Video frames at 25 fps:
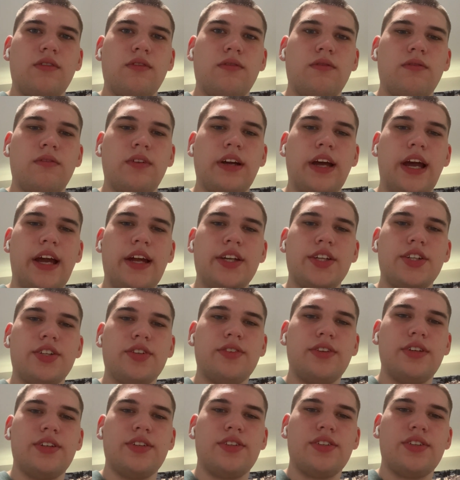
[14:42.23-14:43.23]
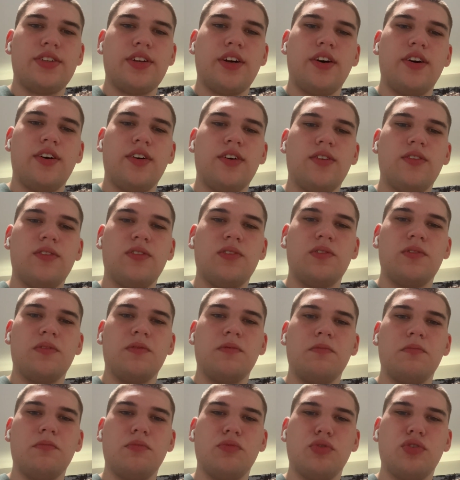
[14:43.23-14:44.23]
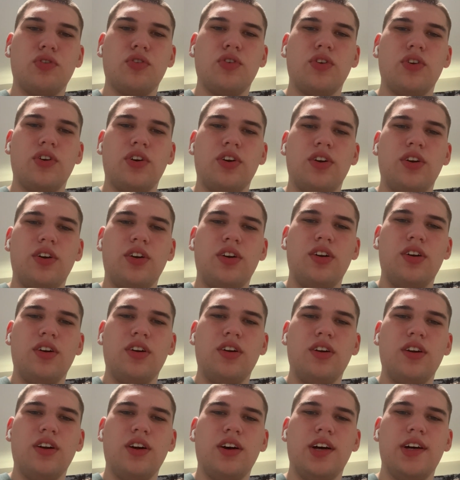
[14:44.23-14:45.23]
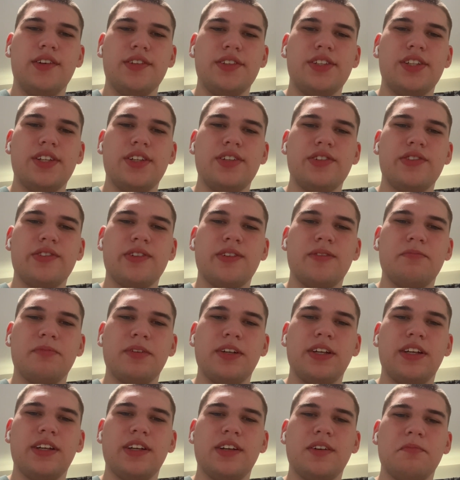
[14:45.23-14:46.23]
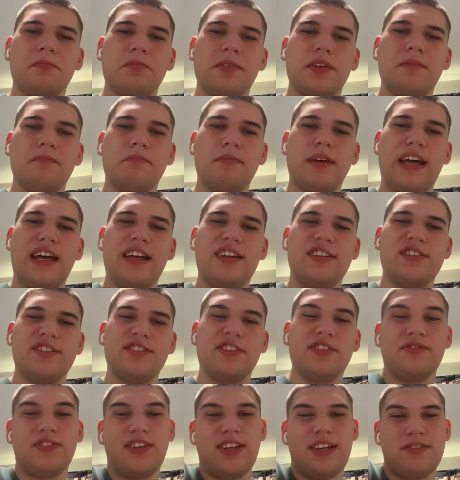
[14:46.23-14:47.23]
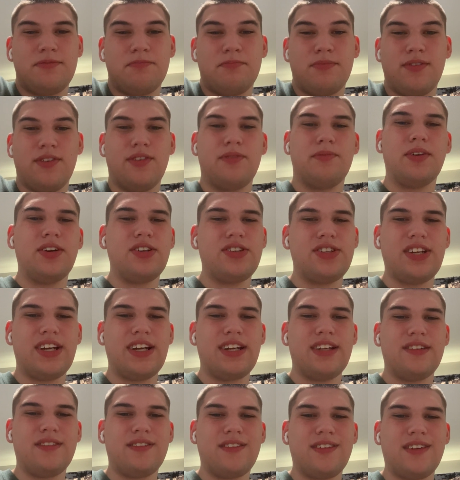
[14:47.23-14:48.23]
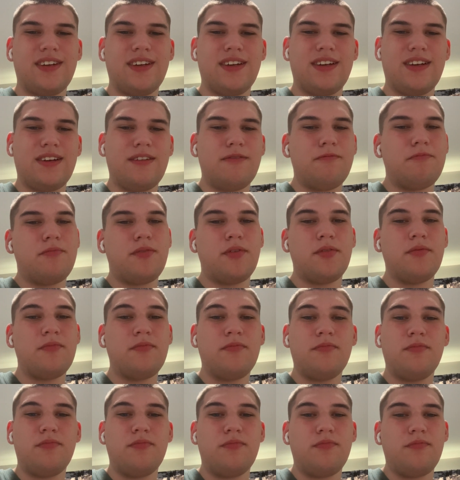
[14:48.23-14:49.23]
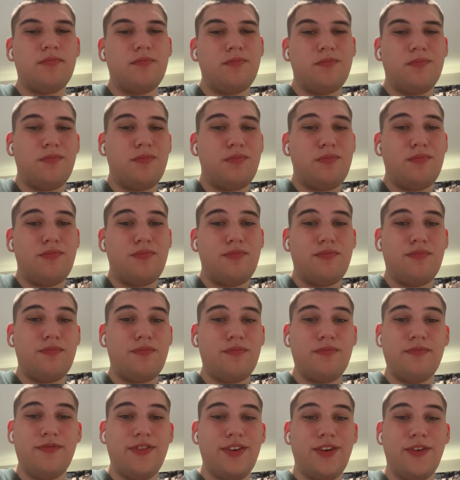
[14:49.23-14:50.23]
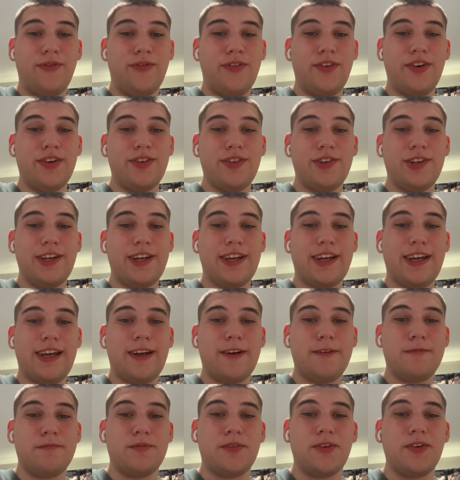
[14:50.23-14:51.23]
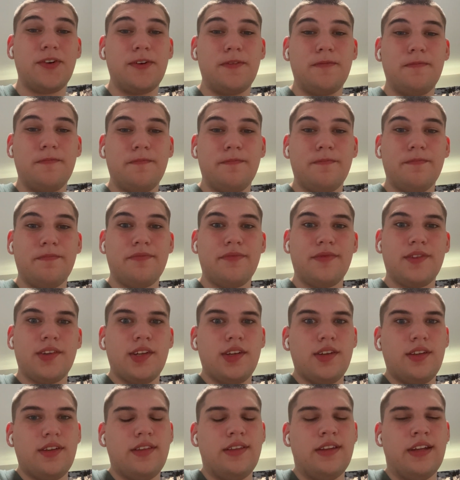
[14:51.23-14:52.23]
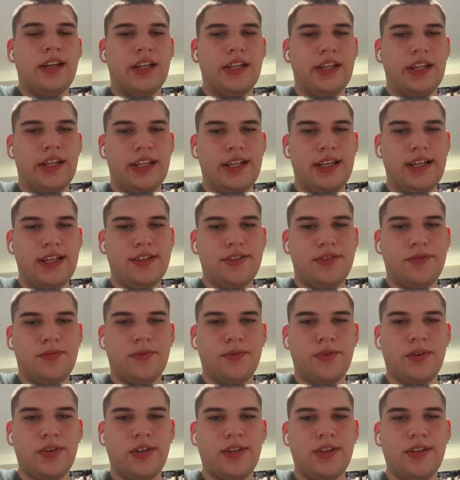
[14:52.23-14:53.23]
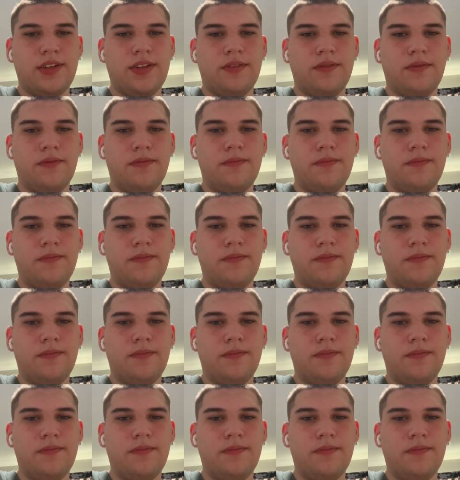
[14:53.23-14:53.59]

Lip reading: we actually saw more of Syndrome being a bit bad, so that's pretty much it. But feel free to look at more. Now the next one,